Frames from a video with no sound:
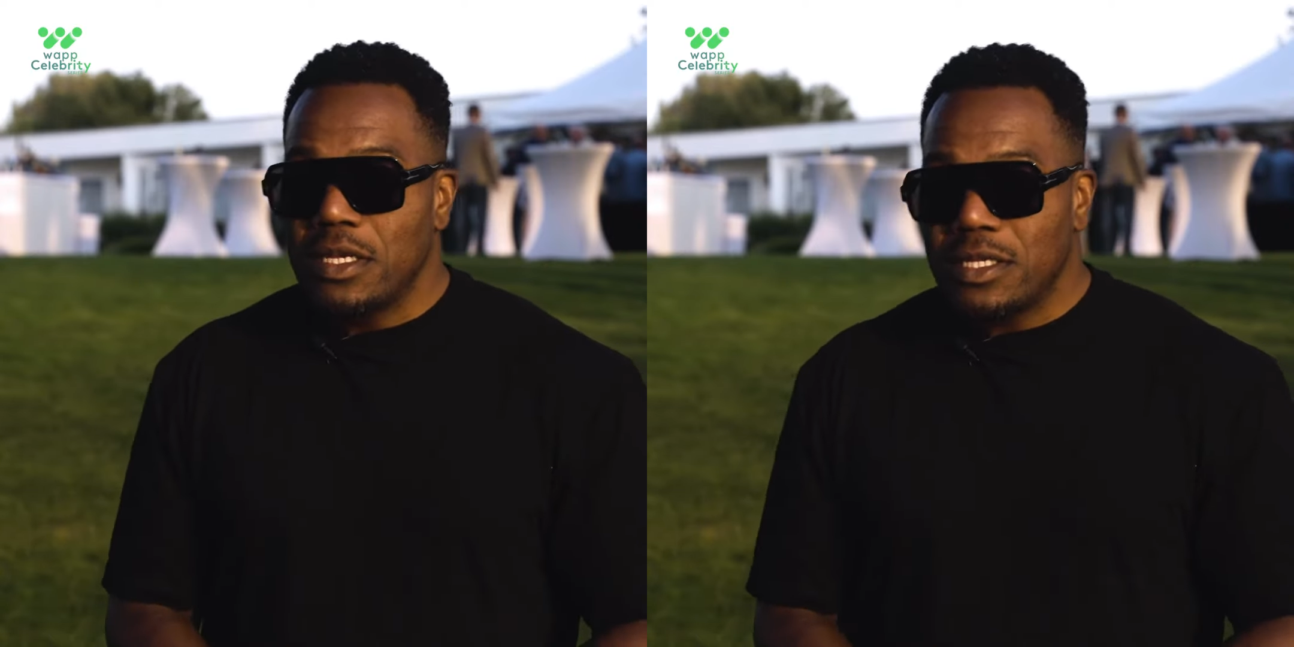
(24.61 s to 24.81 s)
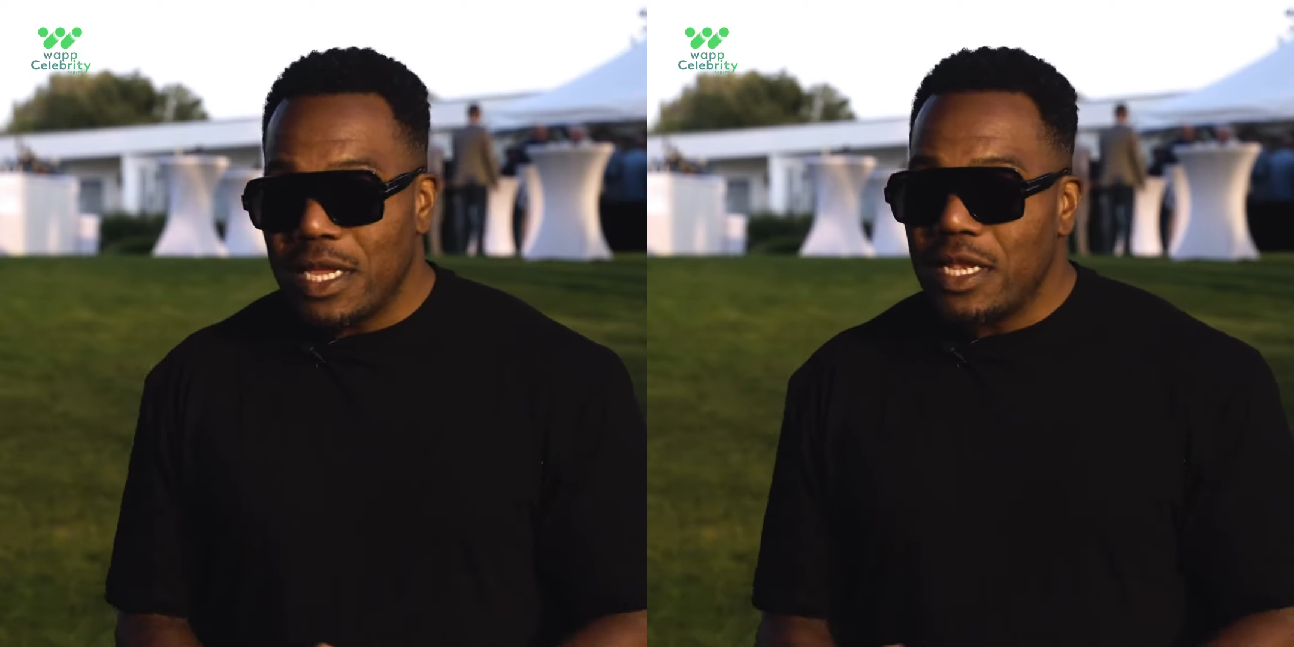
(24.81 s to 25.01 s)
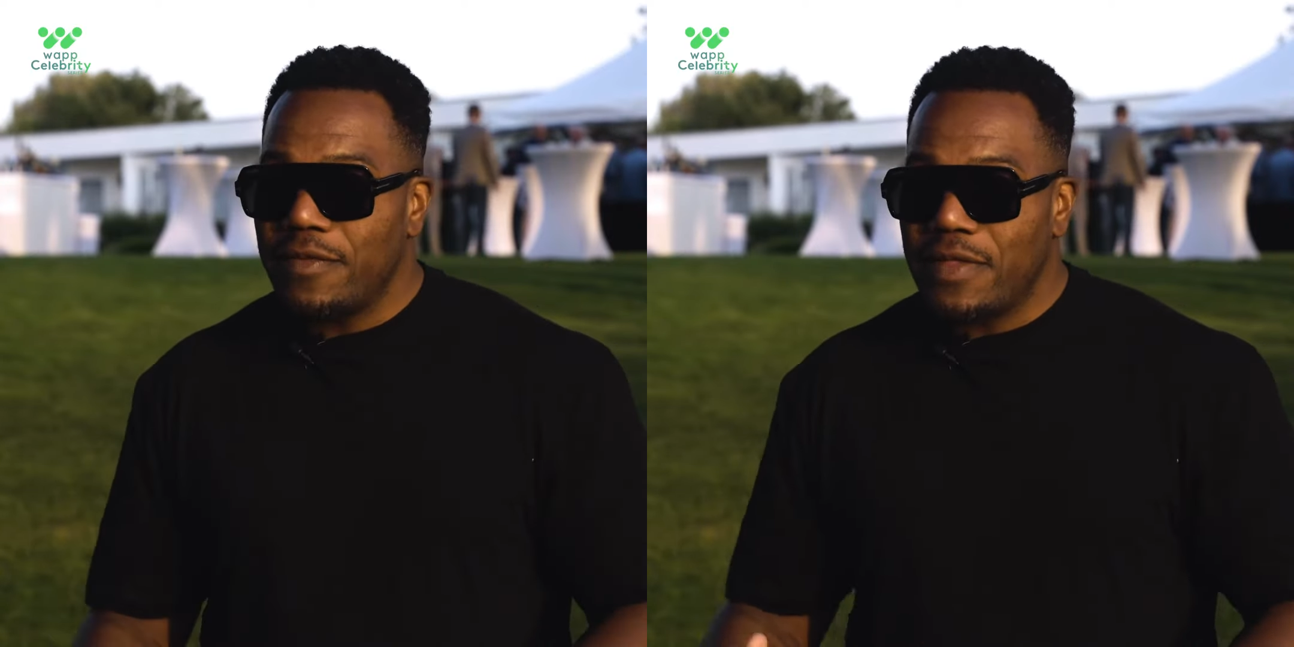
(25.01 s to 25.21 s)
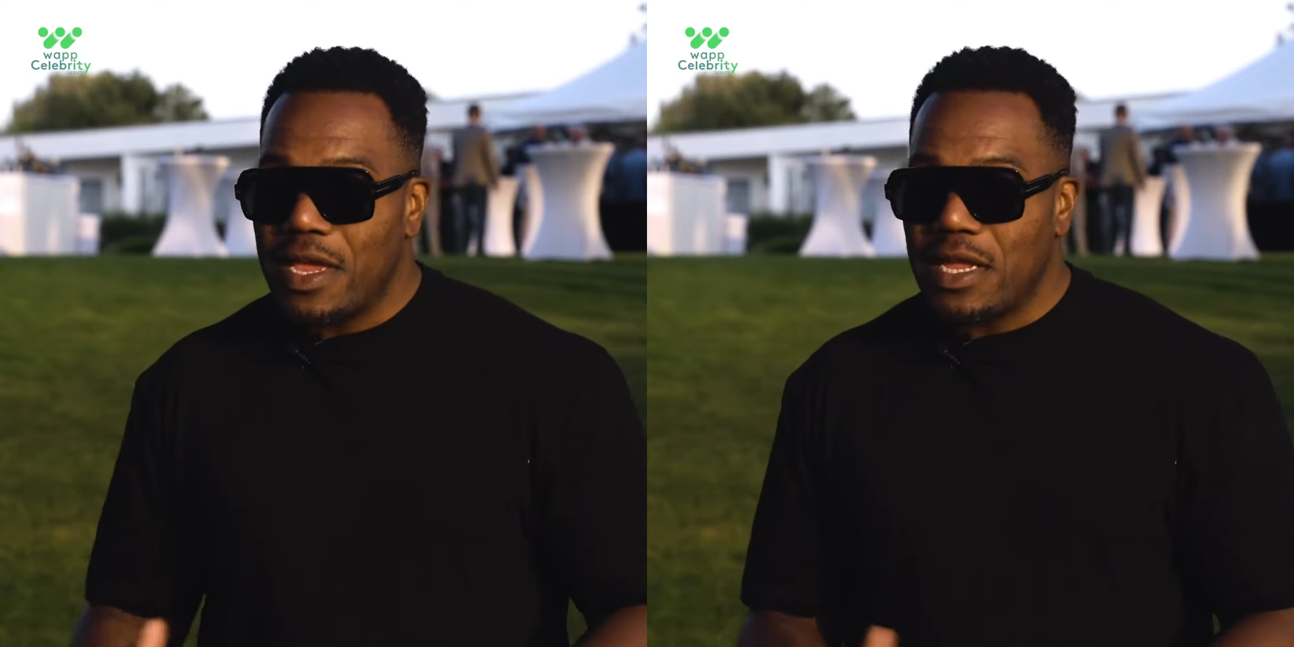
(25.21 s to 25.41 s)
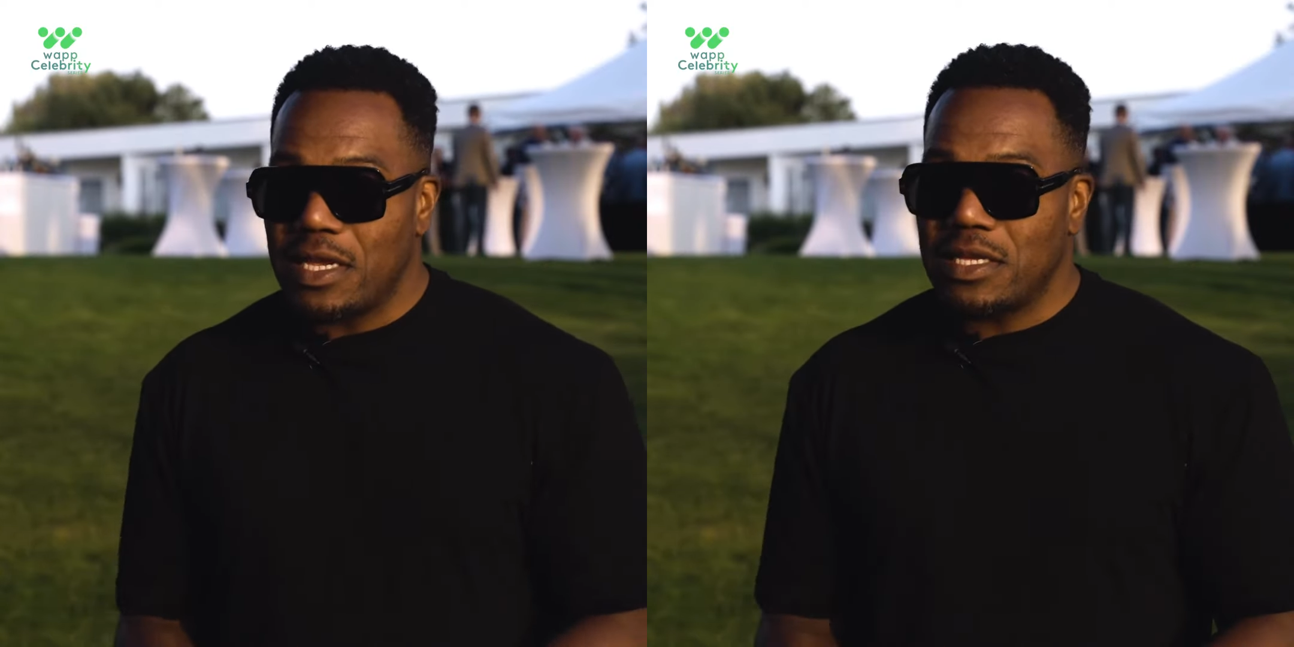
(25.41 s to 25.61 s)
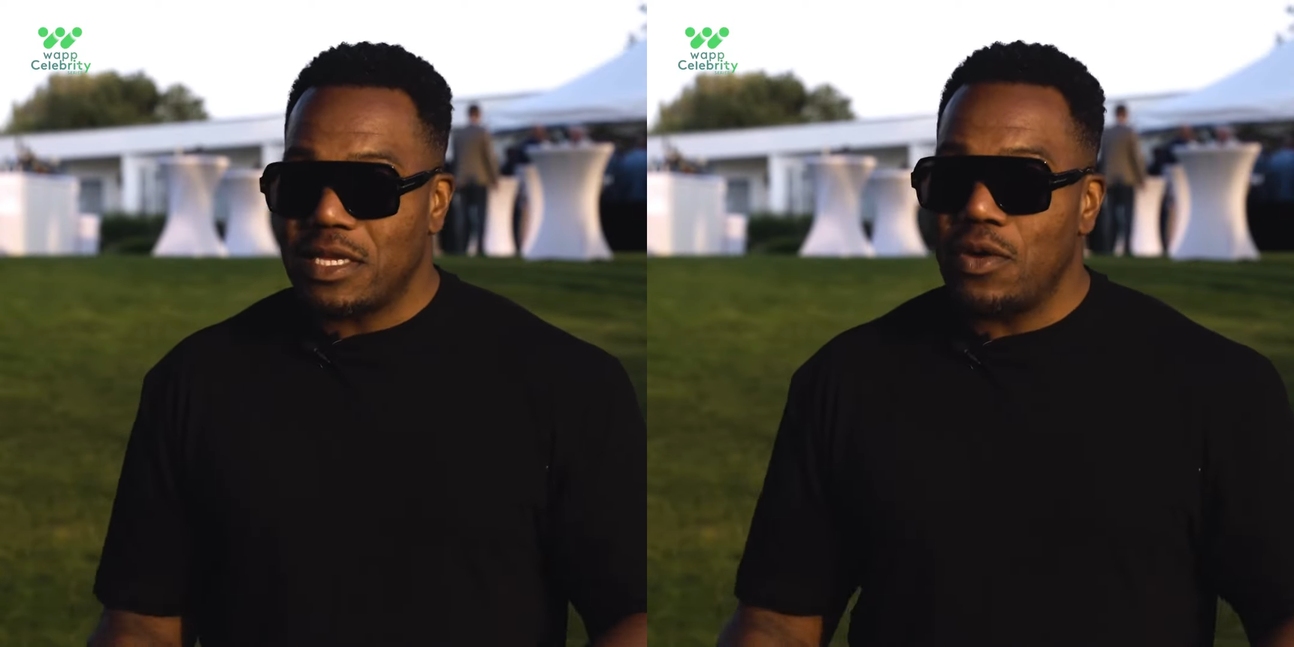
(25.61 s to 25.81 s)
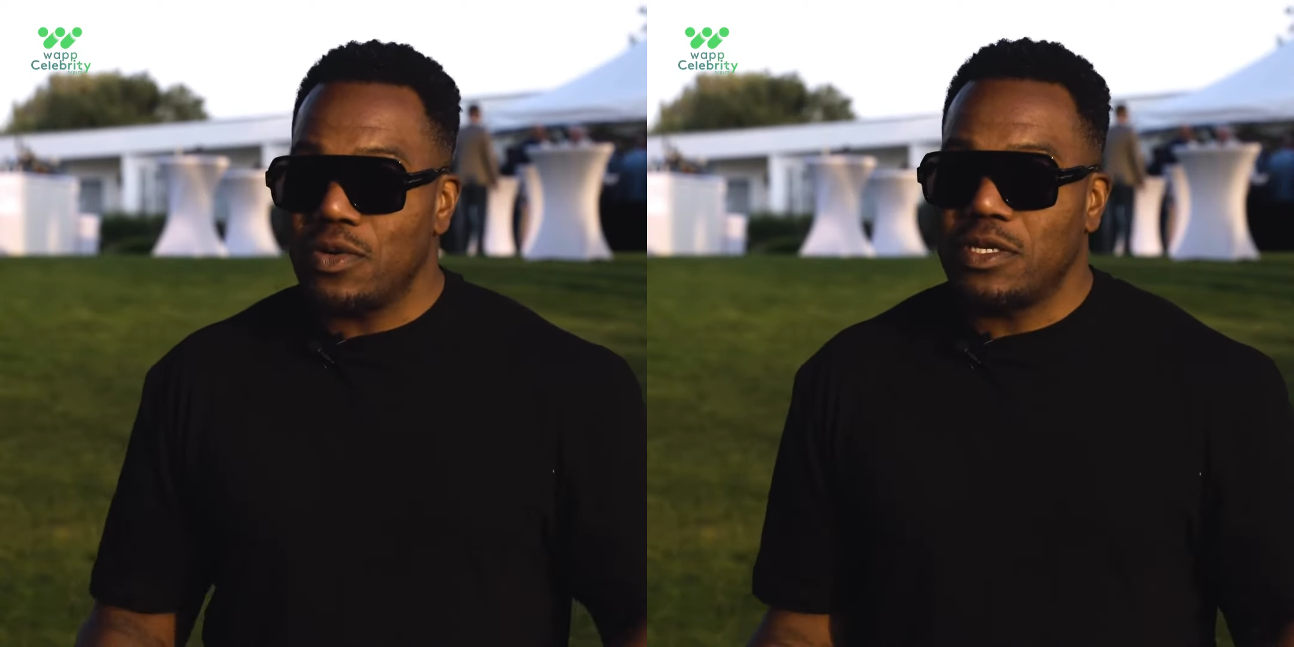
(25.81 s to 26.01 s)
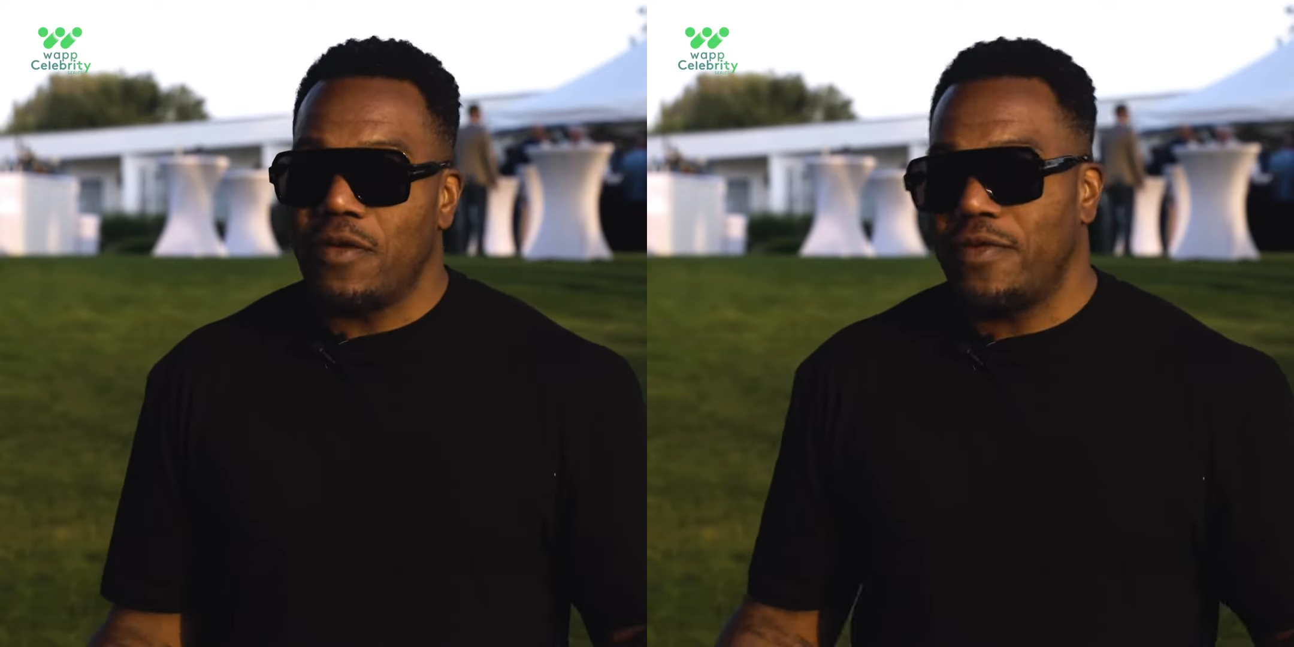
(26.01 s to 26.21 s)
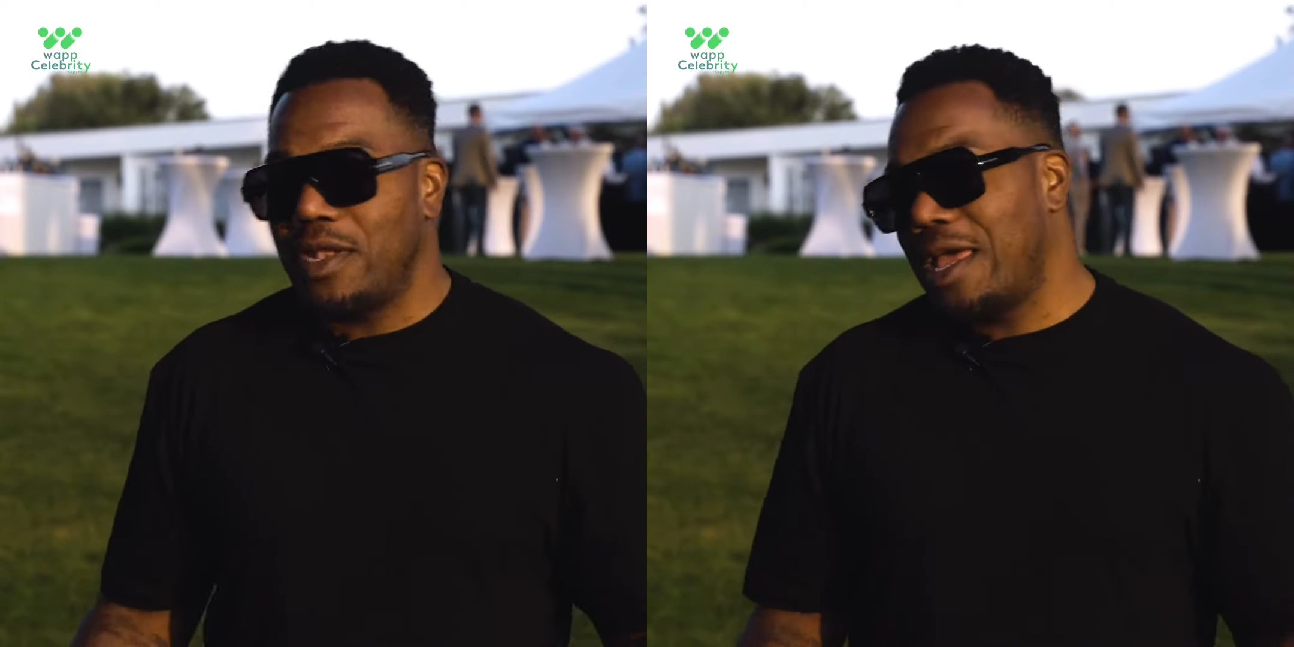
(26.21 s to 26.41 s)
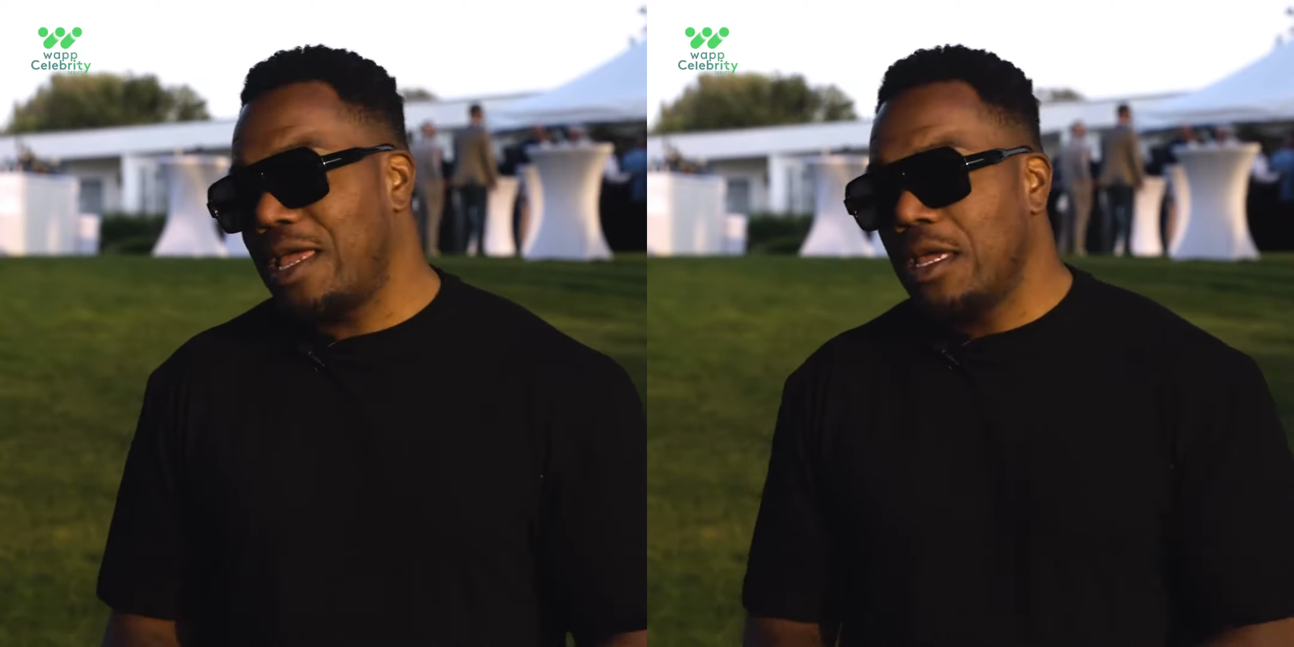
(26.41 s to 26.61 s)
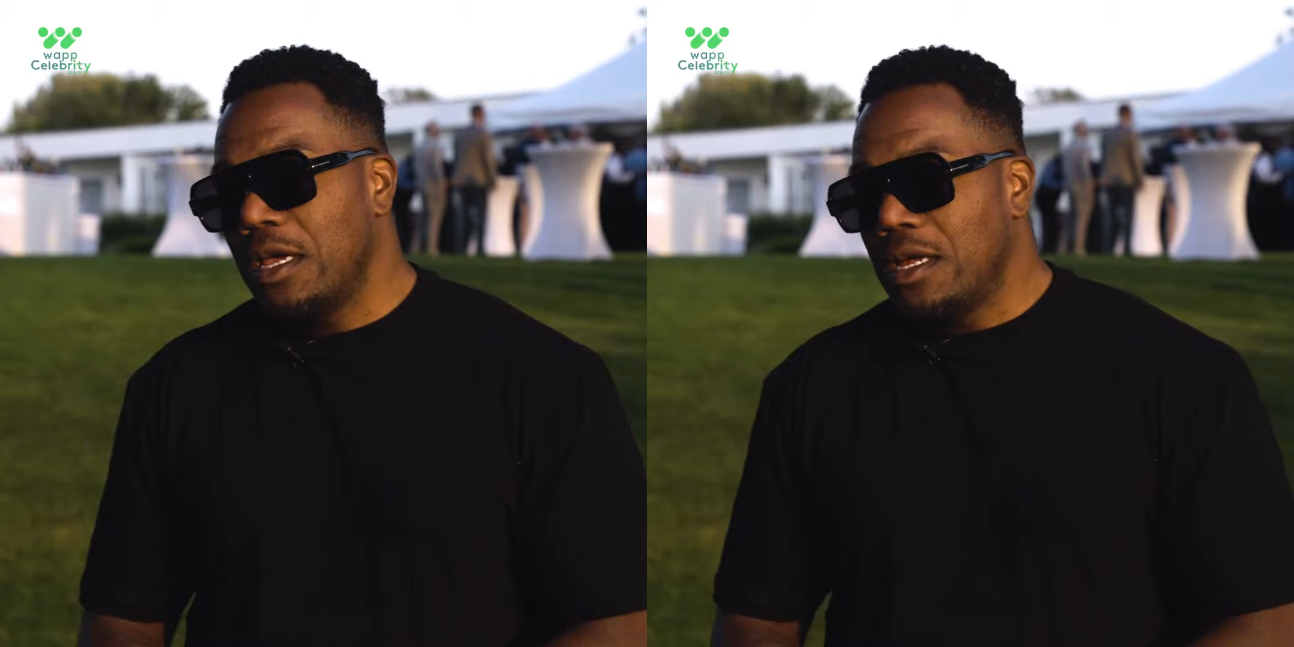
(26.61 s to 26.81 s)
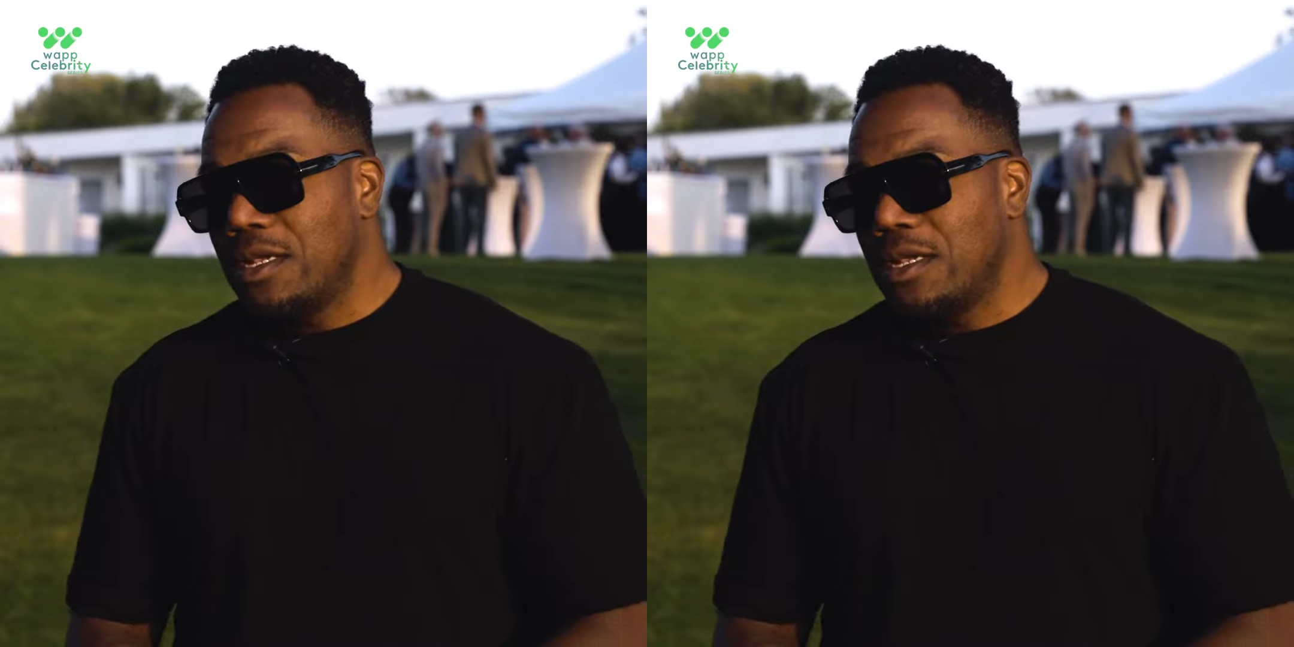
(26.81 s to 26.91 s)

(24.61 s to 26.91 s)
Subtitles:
seeing if they can excel in something they